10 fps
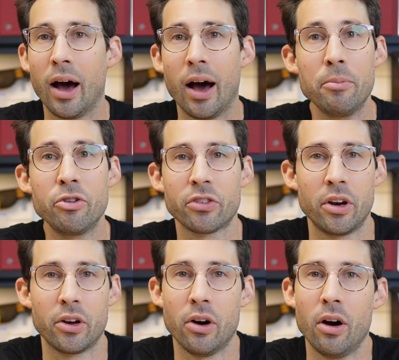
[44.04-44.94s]
I'm just going
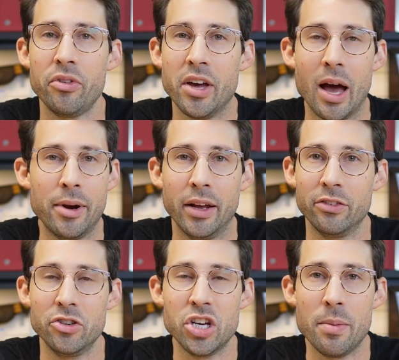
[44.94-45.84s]
to call it the
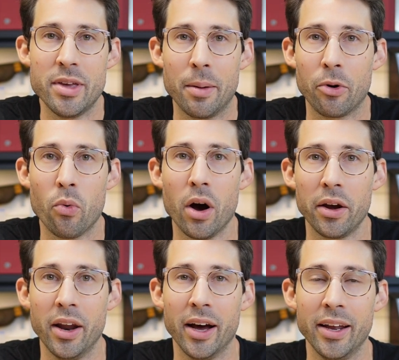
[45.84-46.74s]
Ibanez JBM Quad
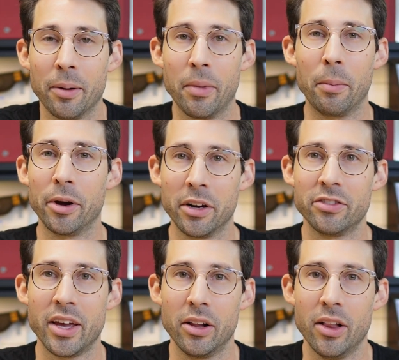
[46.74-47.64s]
9. I'm going to
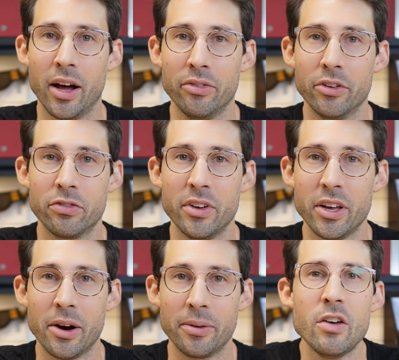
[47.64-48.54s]
say it a lot in this
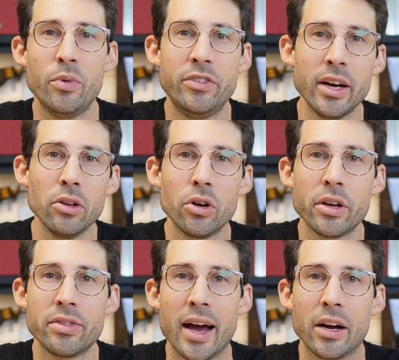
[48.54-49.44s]
video. If we take a look
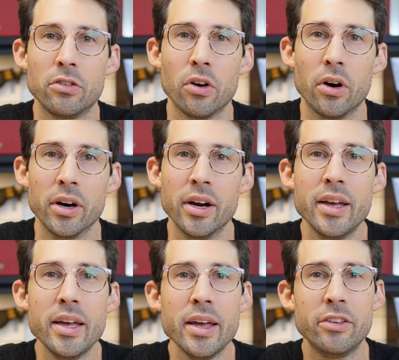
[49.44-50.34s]
at that guitar,
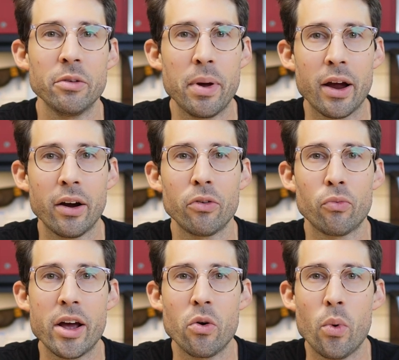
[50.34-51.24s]
it's apparent
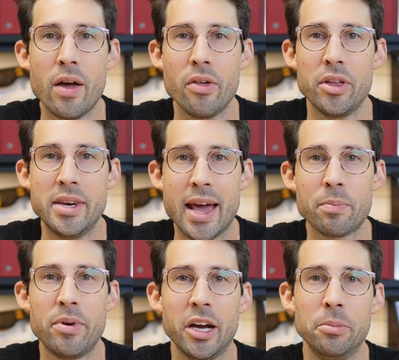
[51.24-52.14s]
right away that the
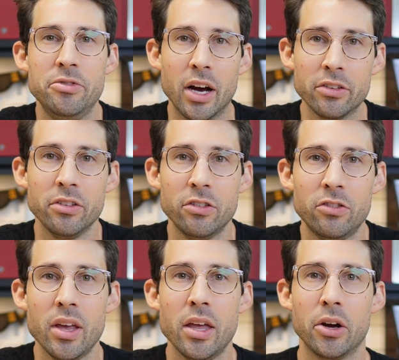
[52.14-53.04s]
neck pickup doesn't
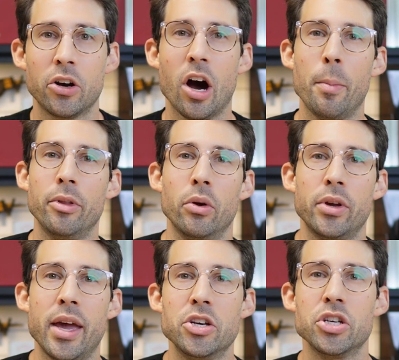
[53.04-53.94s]
sit in a common
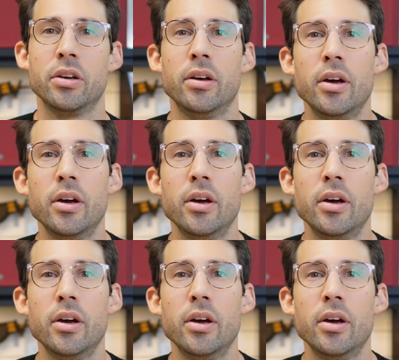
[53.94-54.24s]
location.